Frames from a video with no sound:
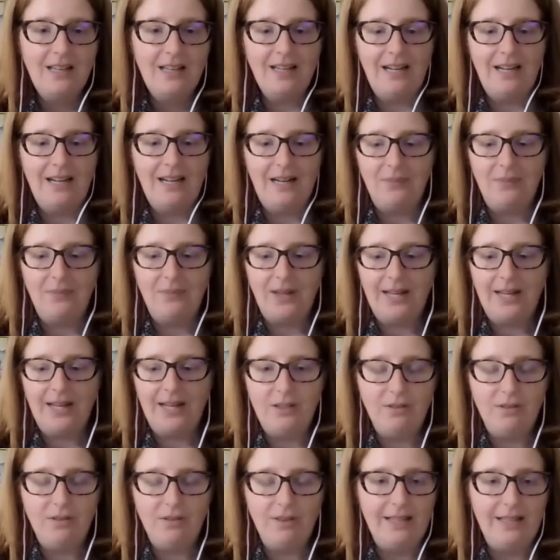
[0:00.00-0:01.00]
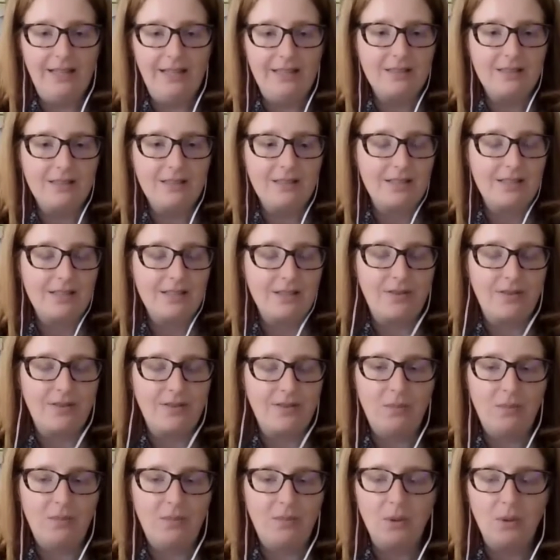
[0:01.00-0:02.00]
Um, I knew that because of
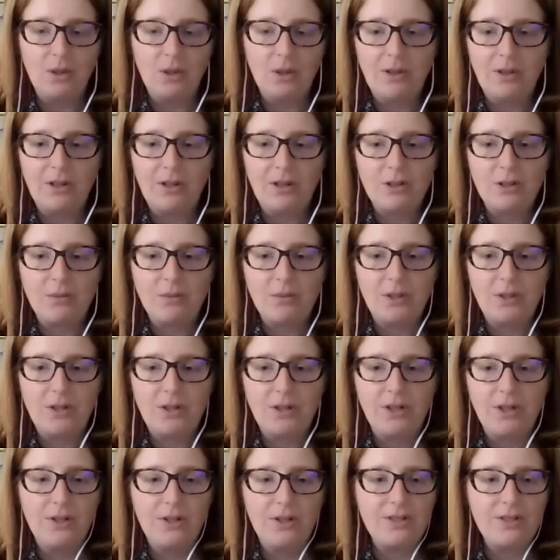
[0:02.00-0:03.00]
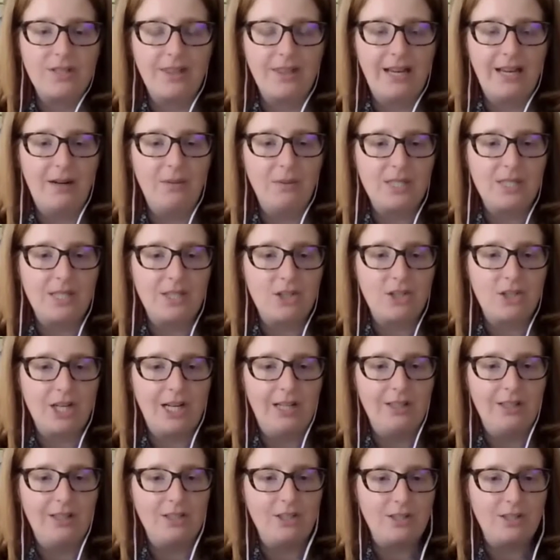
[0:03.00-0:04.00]
all my work with entrepreneurs, that that was a
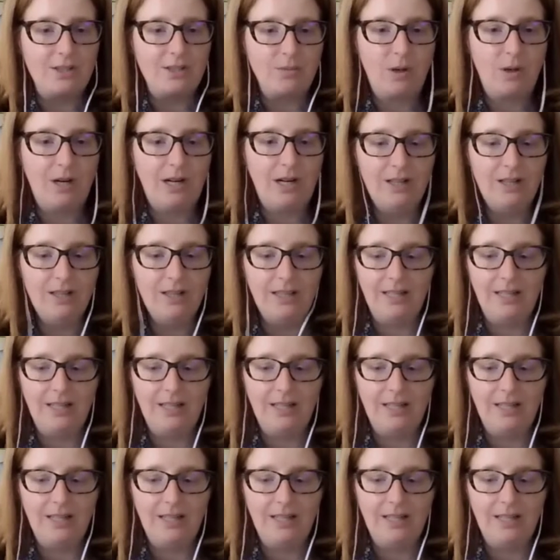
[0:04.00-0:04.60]
challenge as well.